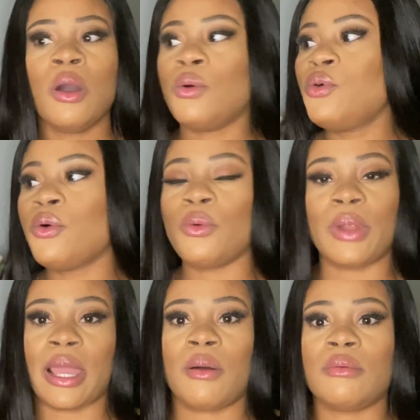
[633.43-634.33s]
Ooh,
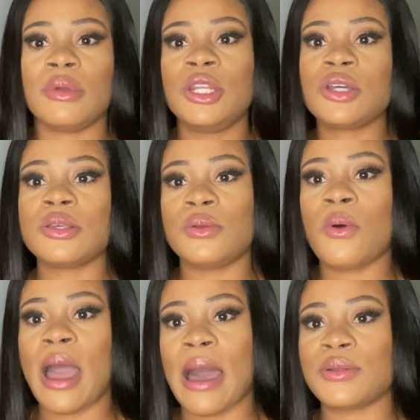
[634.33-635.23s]
like, he doesn't know
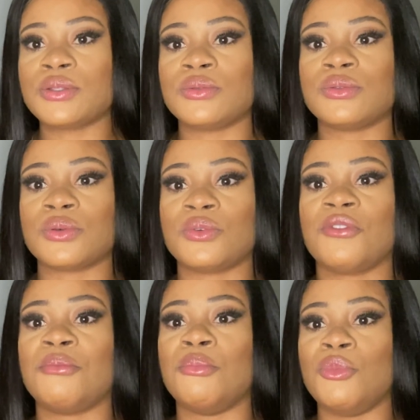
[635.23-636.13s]
how to sort
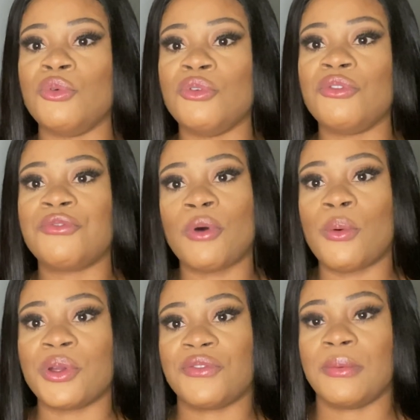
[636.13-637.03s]
of move
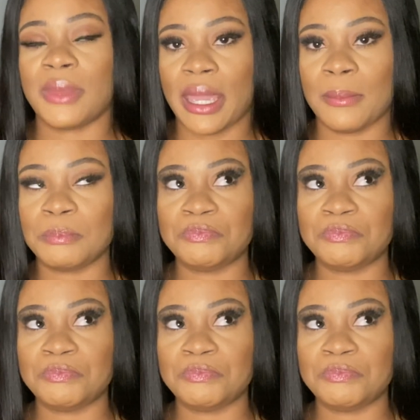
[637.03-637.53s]
forward from there.